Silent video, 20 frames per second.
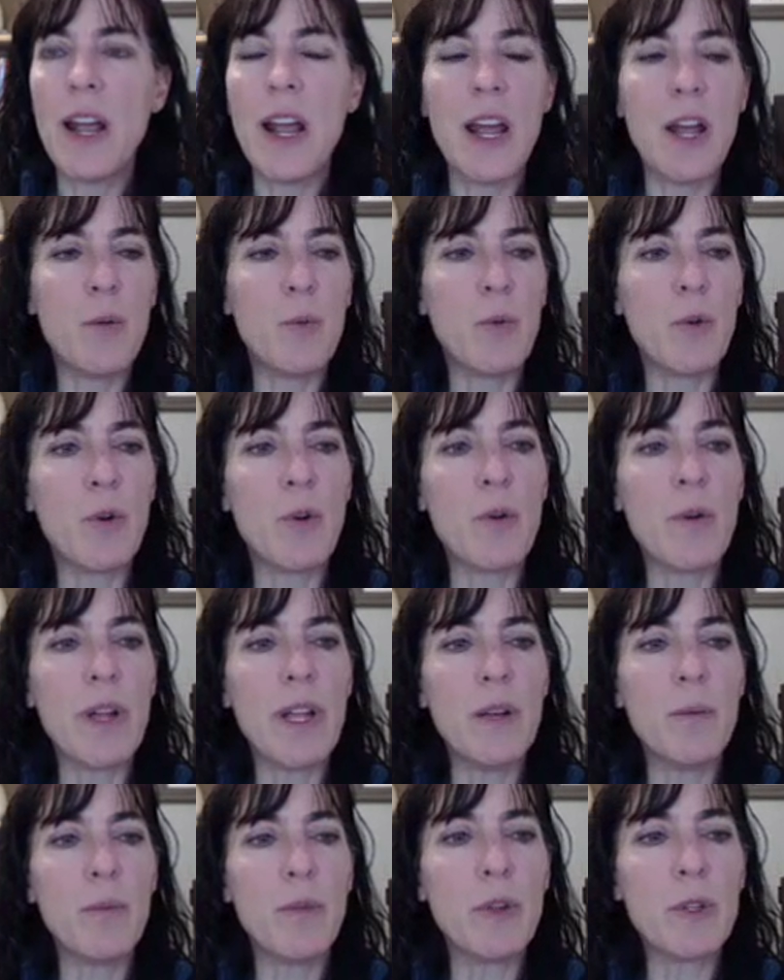and we'll go
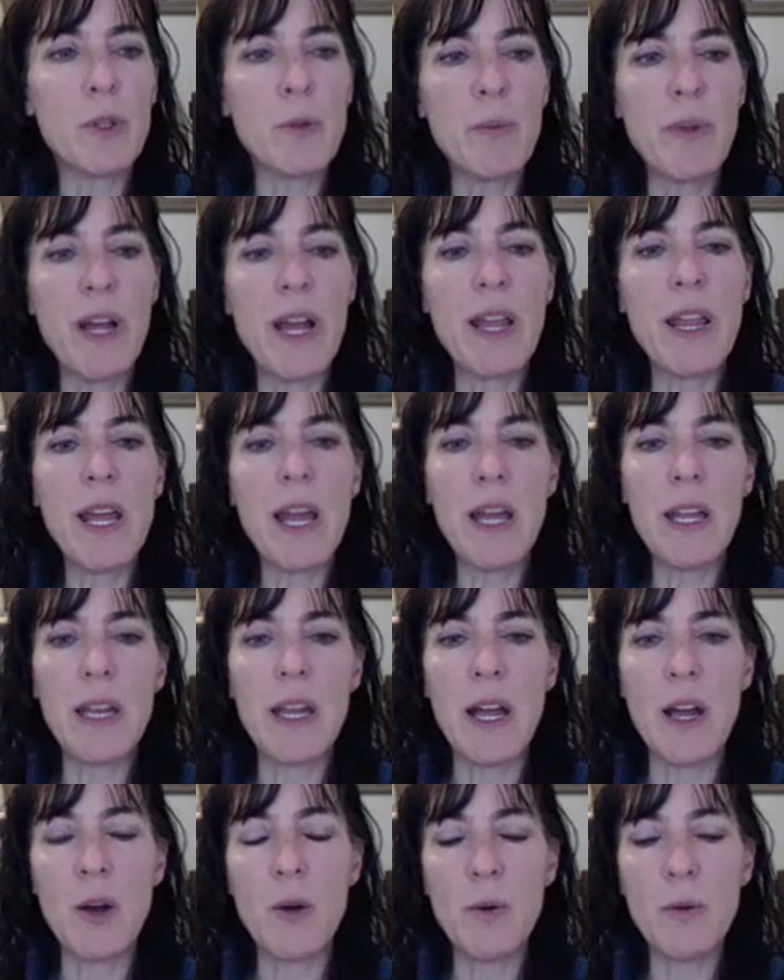ahead and multiply that
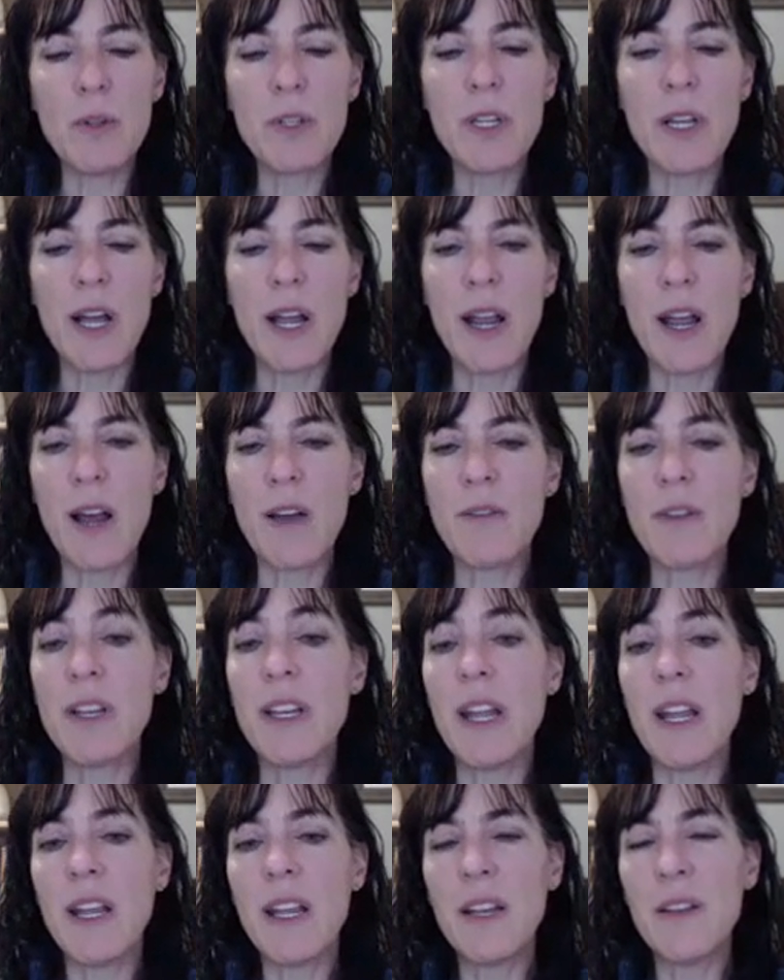out. I have a
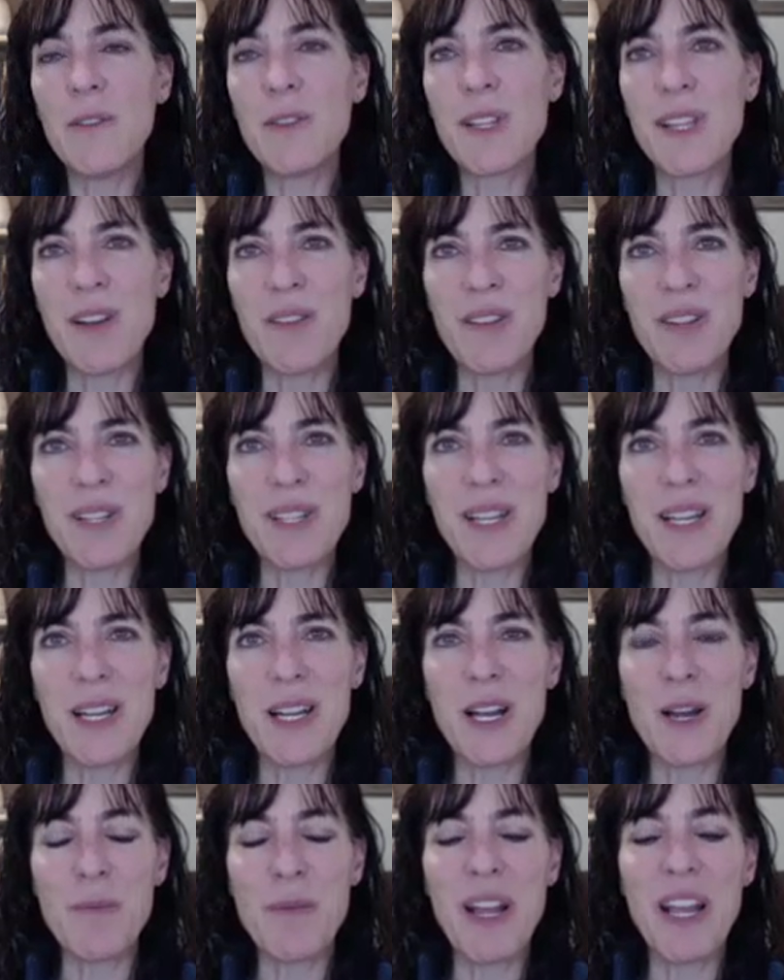-7
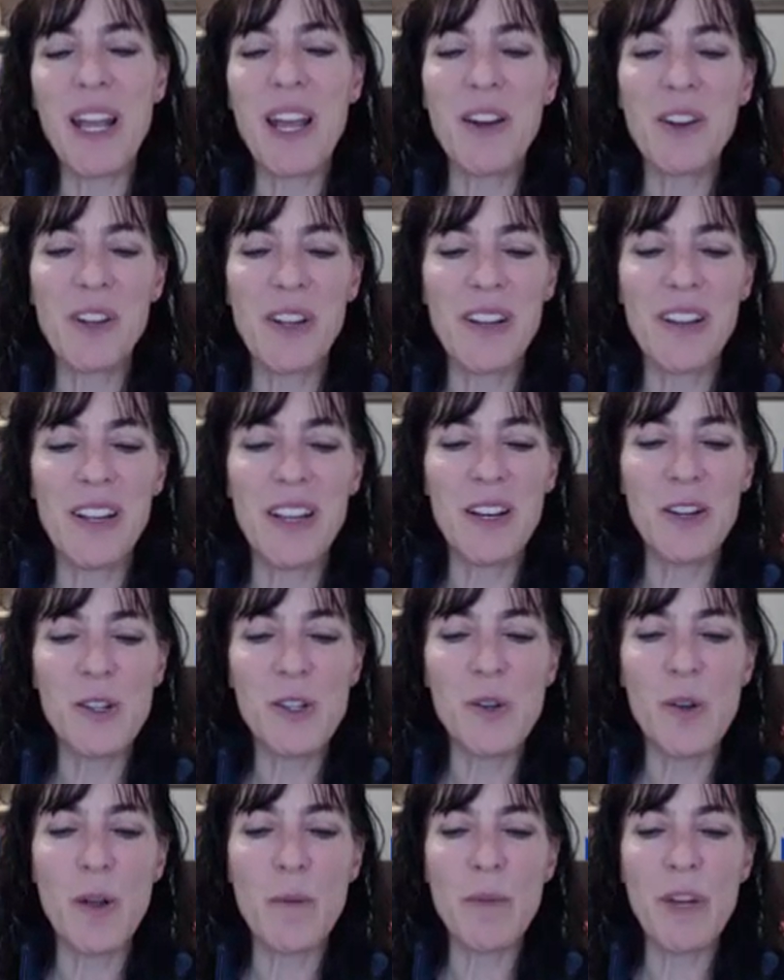sitting on my calculator,
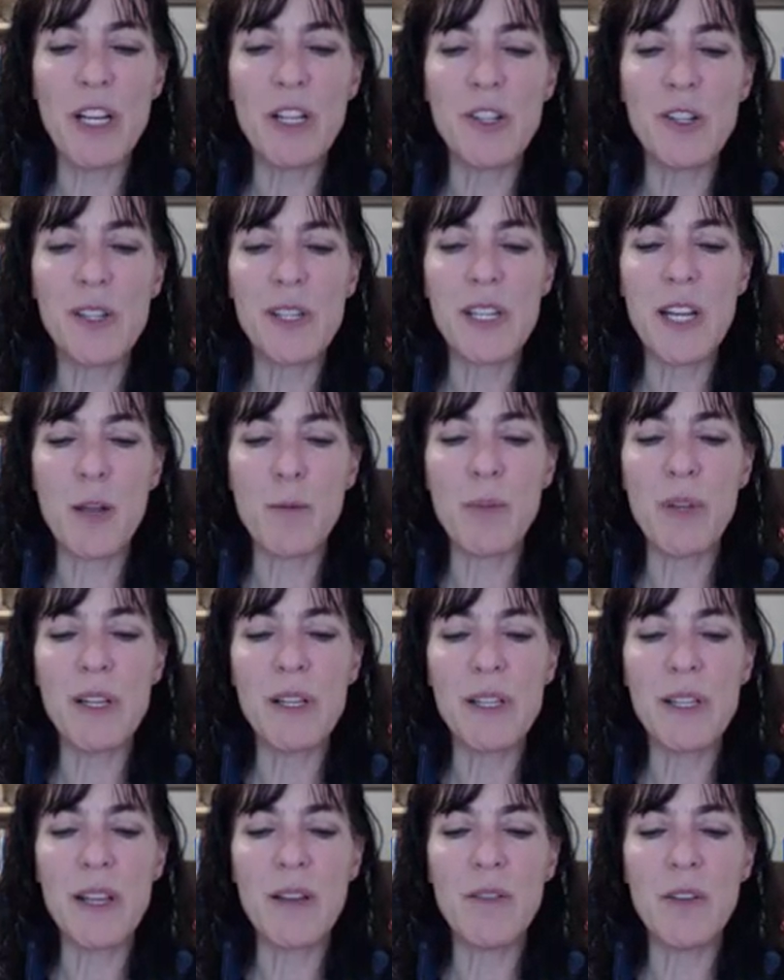so I might just type
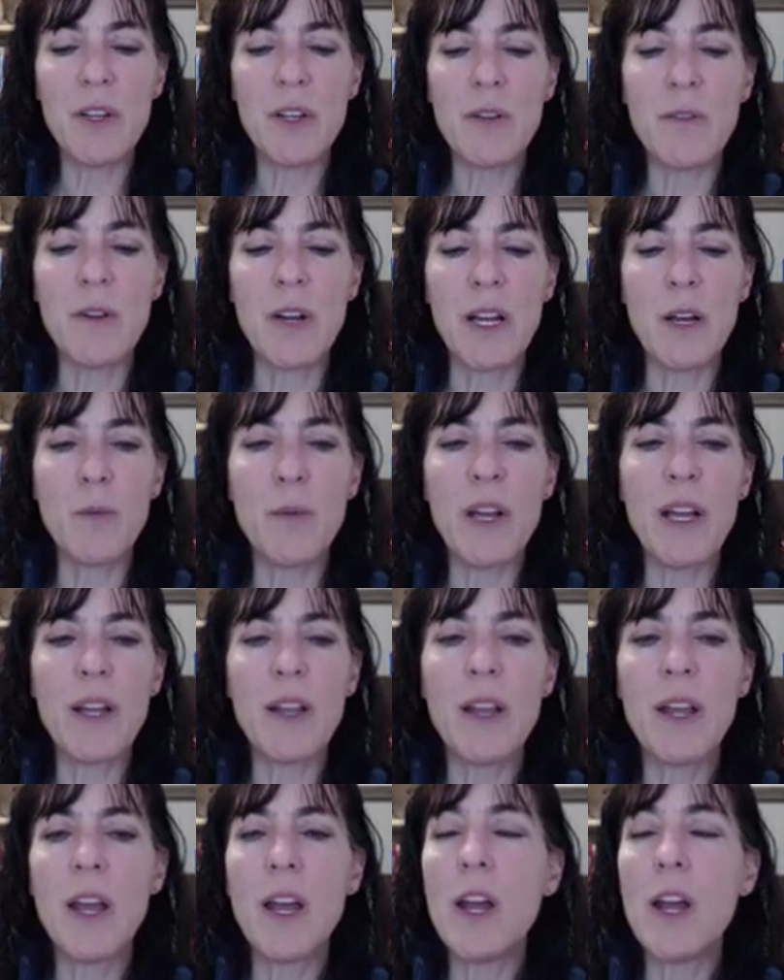in 7 divided by